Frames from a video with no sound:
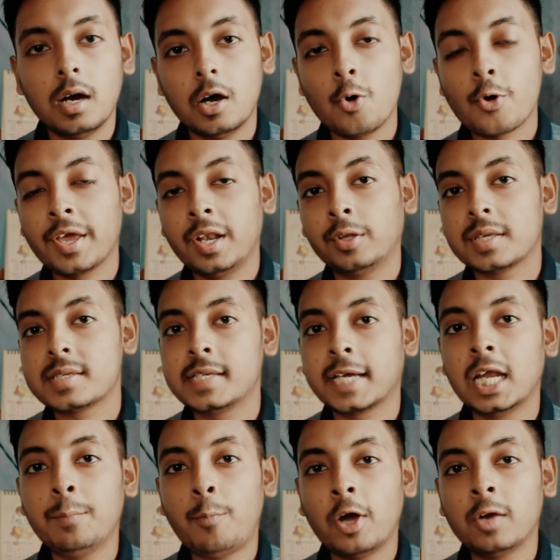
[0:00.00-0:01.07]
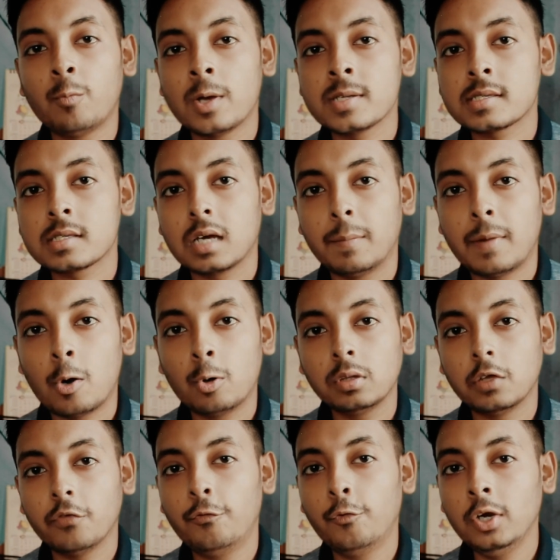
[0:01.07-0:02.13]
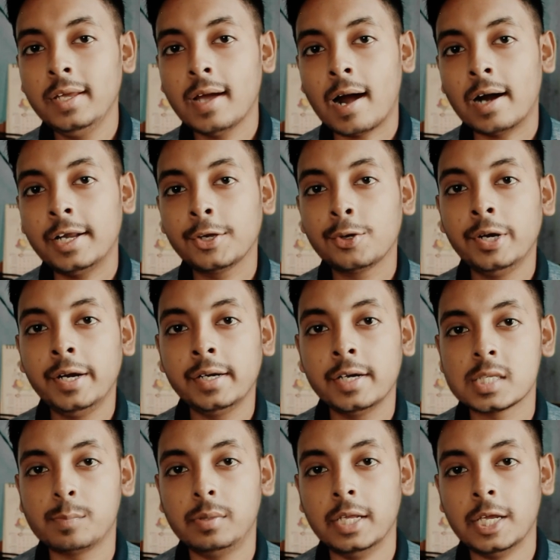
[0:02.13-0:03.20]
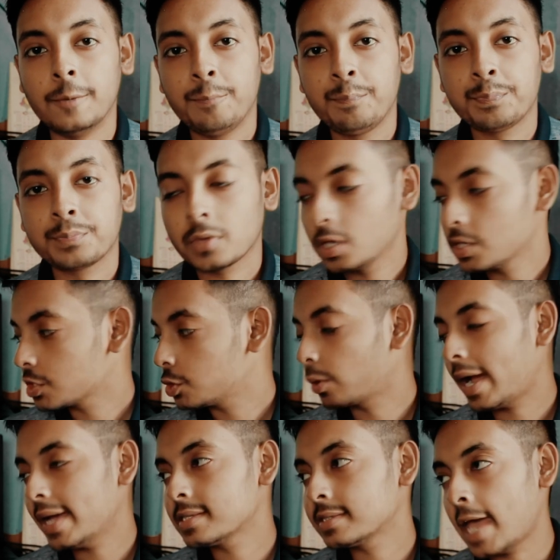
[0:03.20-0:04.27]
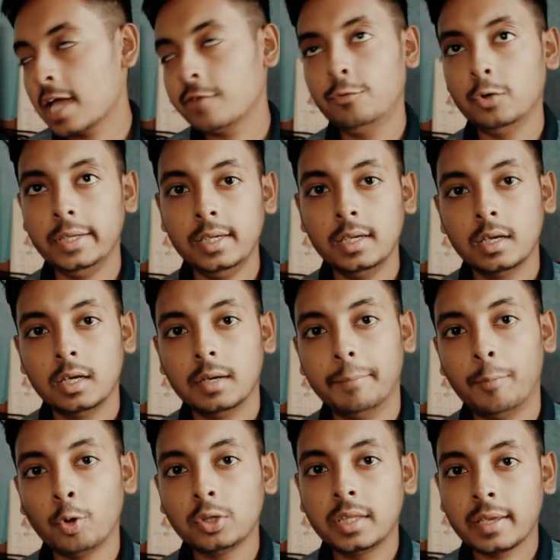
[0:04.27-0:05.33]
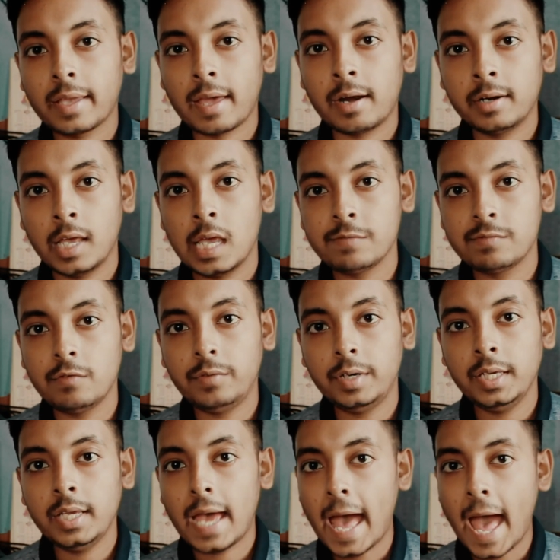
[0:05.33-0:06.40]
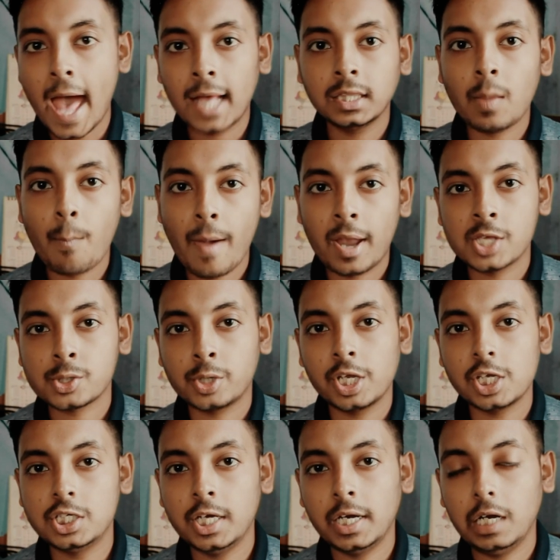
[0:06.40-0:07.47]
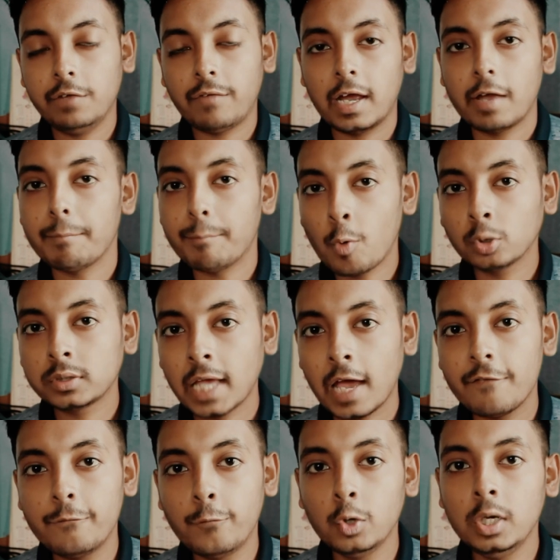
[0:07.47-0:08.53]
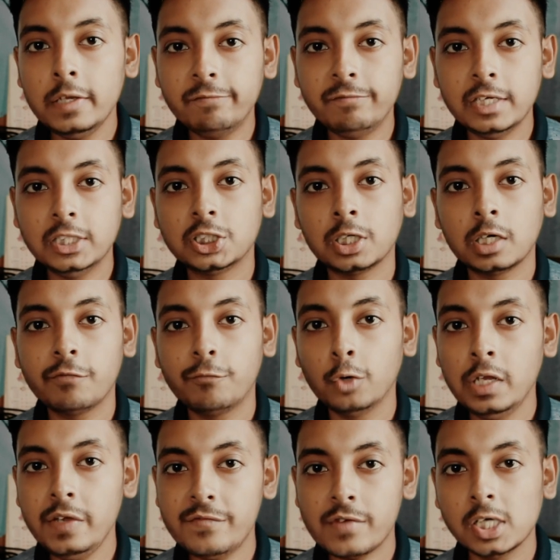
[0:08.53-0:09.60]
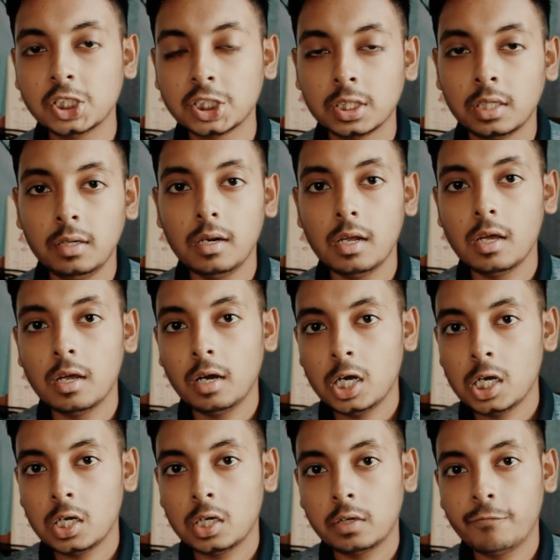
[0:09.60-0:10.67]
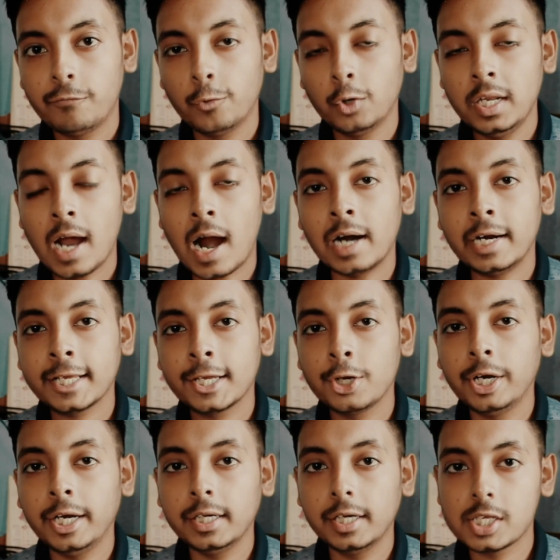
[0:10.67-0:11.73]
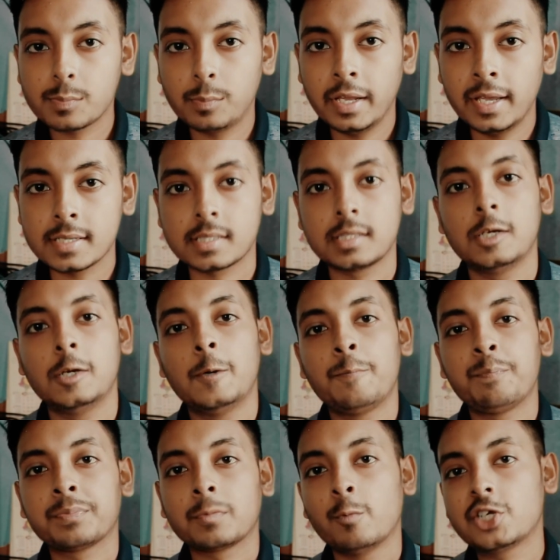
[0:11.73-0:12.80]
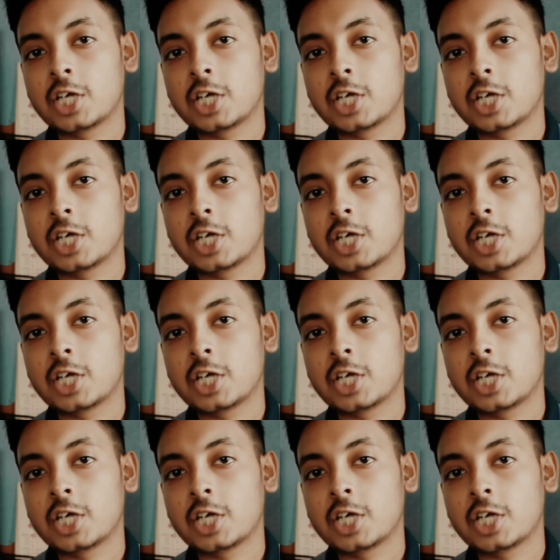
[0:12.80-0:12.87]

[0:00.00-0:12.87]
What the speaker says: Okay, now the second point was about the fully articulating display. So guys, thankfully, both the Canon M50 and the Panasonic G85 both have fully featured, fully functional, fully articulating displays, which